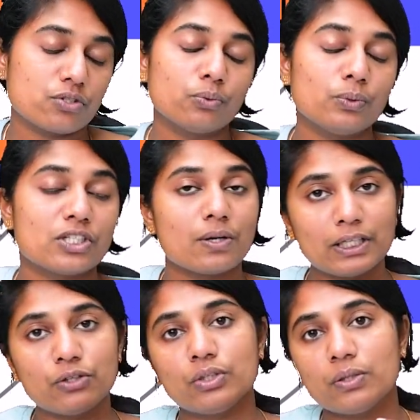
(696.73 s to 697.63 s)
So
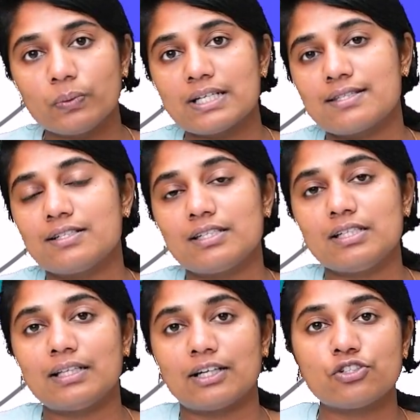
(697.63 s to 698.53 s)
whichever
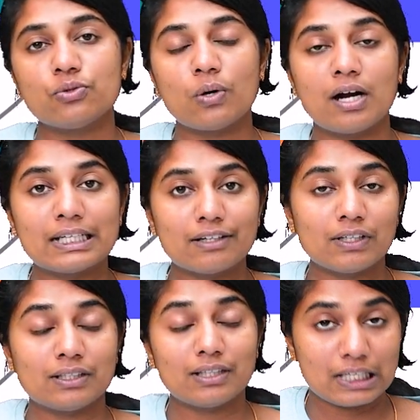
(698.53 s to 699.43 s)
university that you are
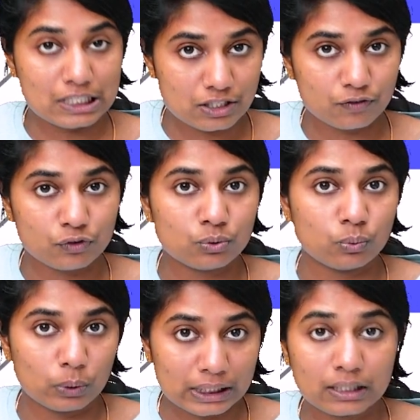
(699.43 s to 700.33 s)
giving the interview
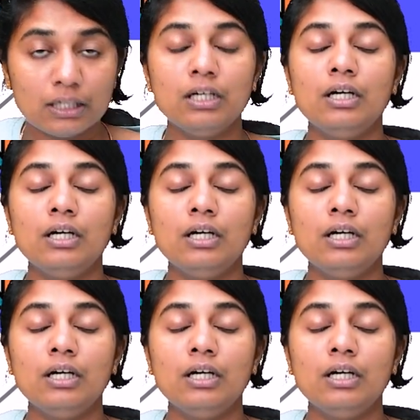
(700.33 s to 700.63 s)
with,